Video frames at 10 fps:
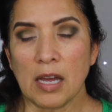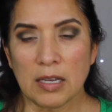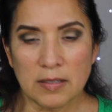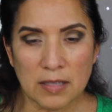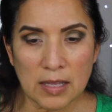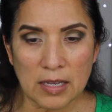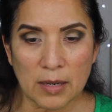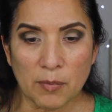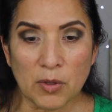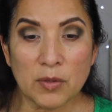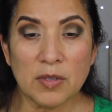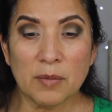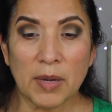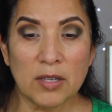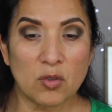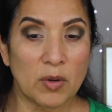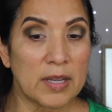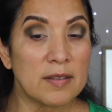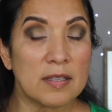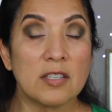I see that I'm losing my
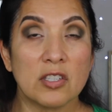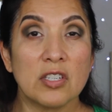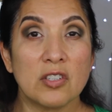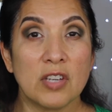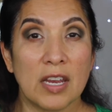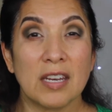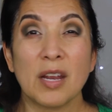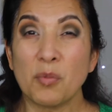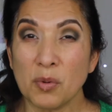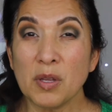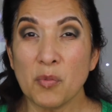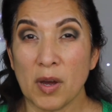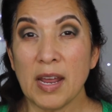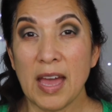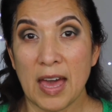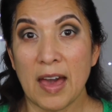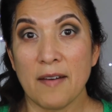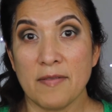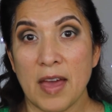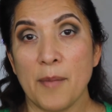transition shade and I really wanna
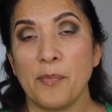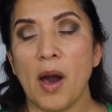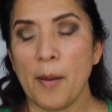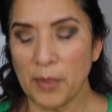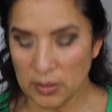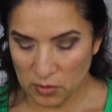have that popping.